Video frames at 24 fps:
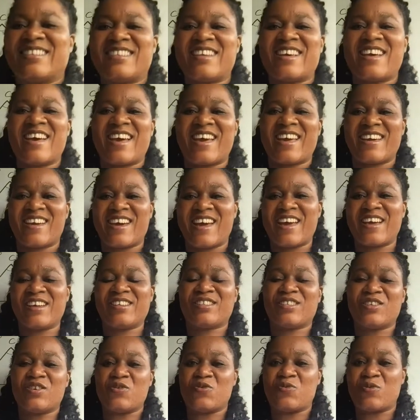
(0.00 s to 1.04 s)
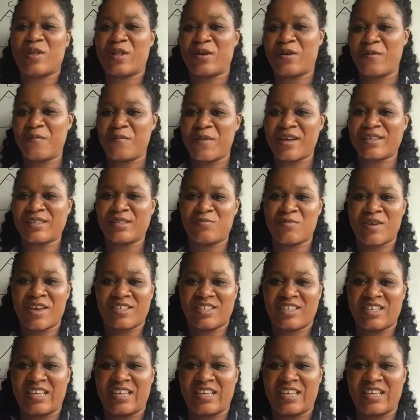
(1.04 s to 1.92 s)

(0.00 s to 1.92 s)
So hi guys, welcome back to my